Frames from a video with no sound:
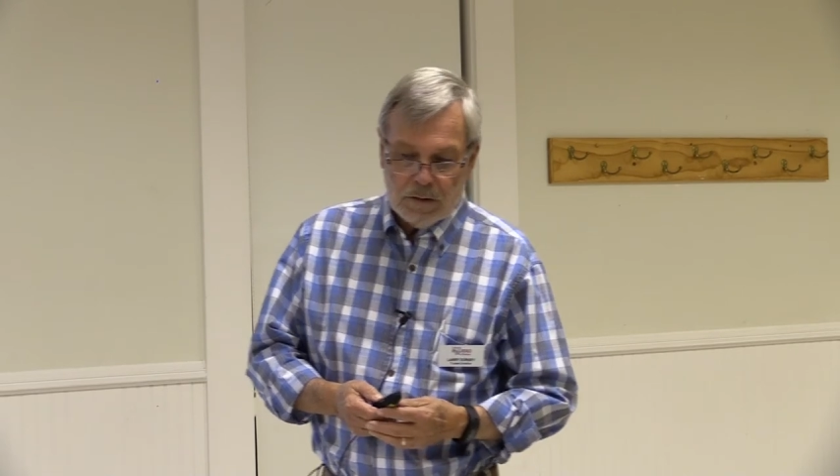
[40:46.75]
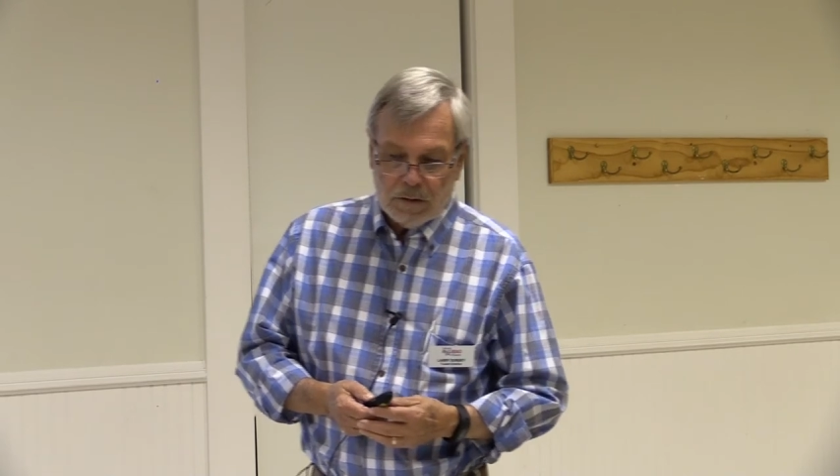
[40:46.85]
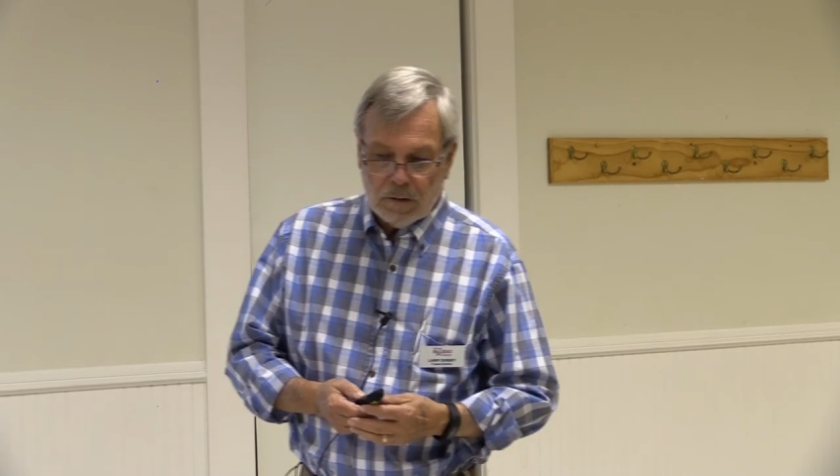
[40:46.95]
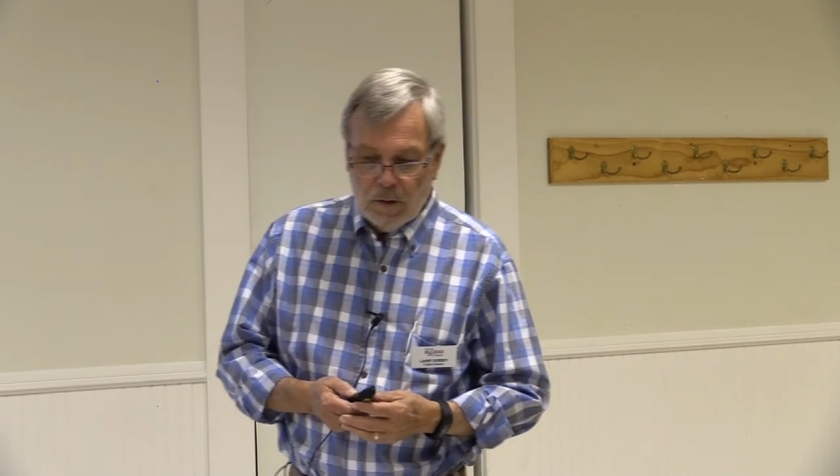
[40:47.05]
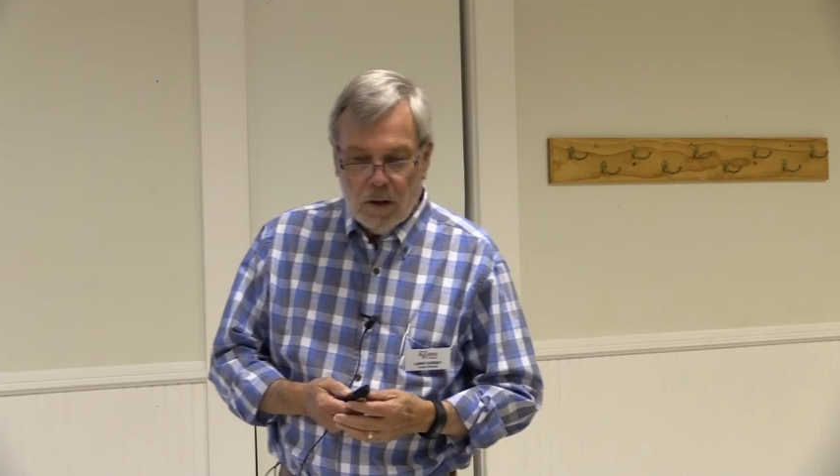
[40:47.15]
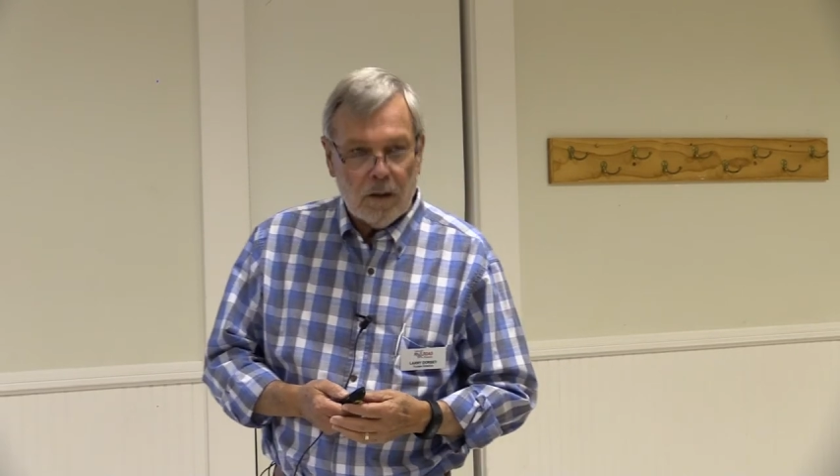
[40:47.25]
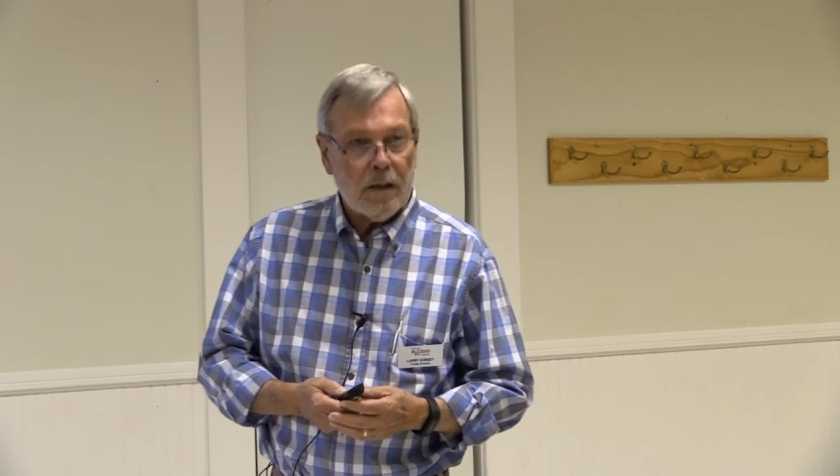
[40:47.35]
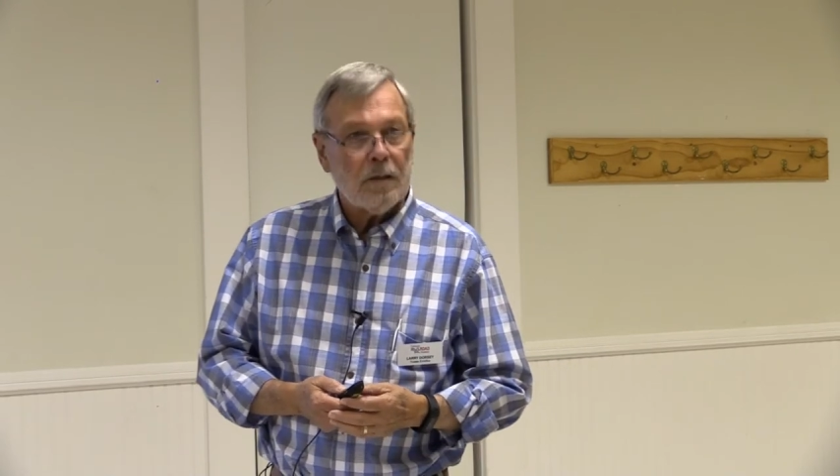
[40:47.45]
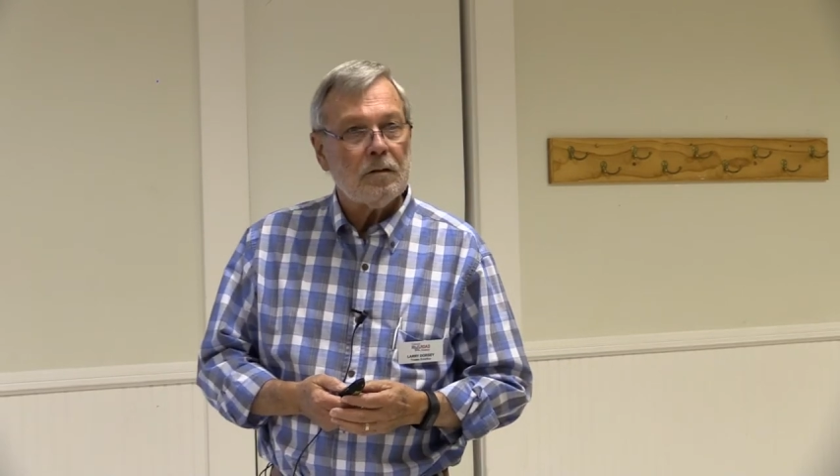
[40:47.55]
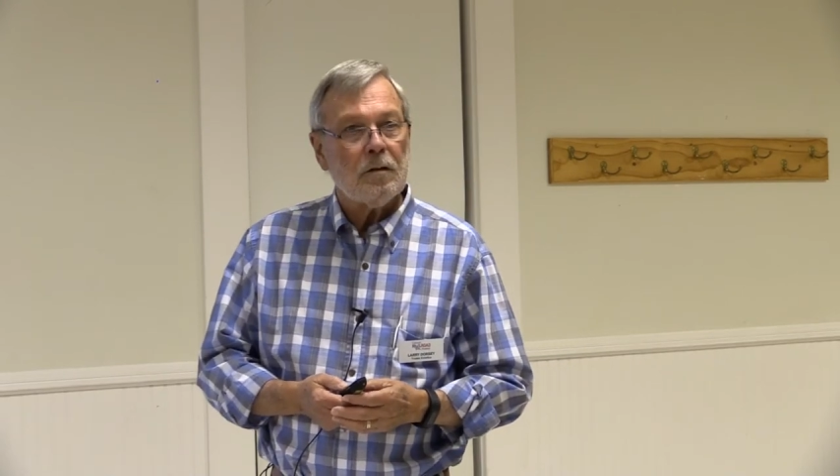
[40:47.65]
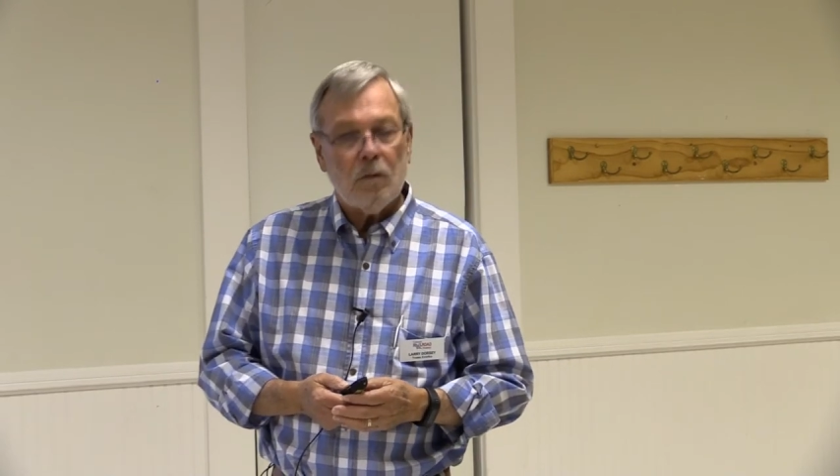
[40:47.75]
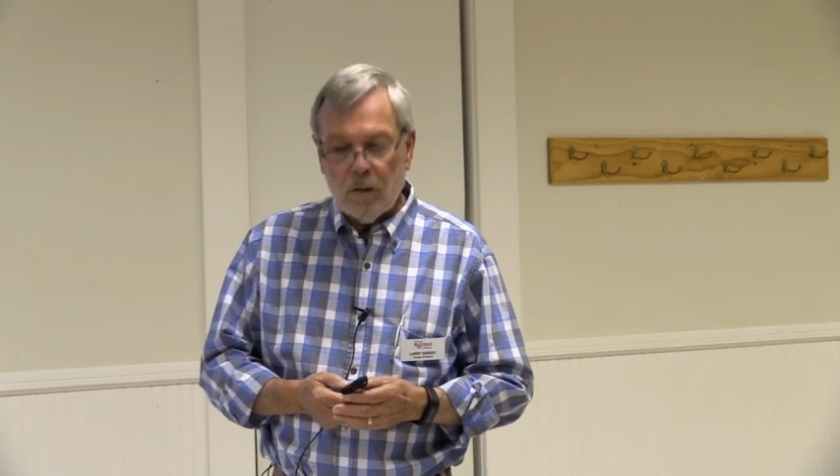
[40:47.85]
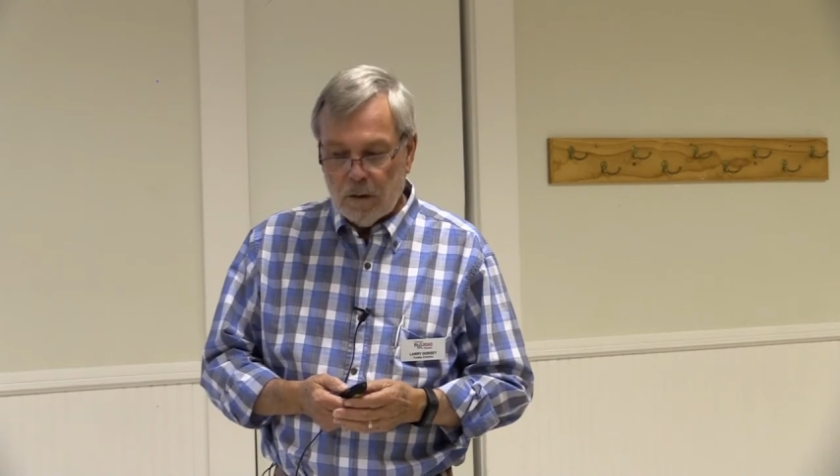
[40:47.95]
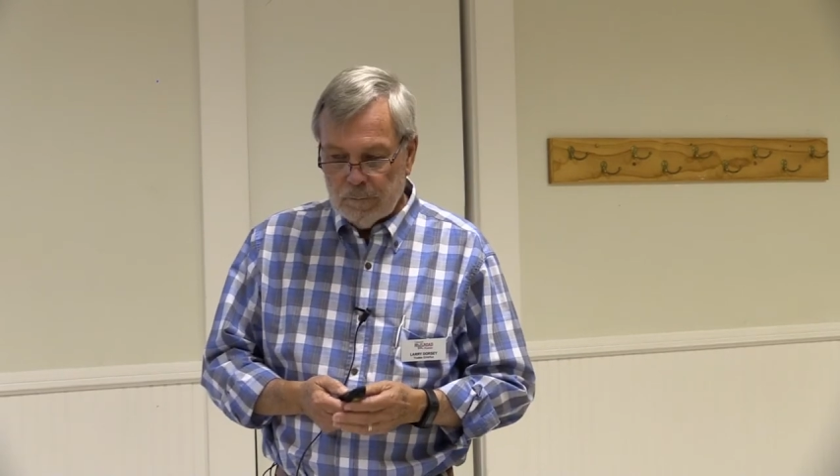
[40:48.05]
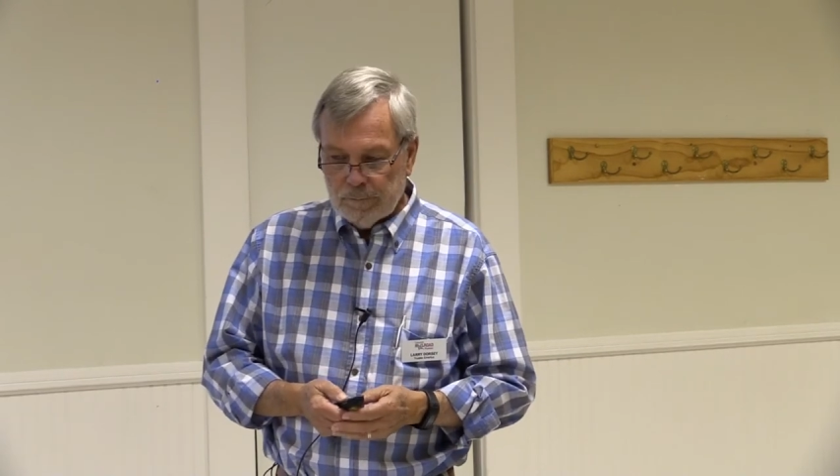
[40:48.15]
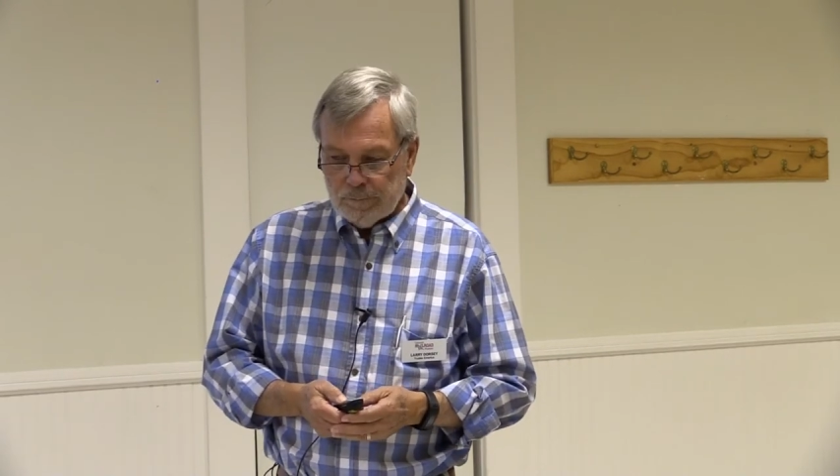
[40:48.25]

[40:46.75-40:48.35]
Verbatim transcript: to haul out the ore.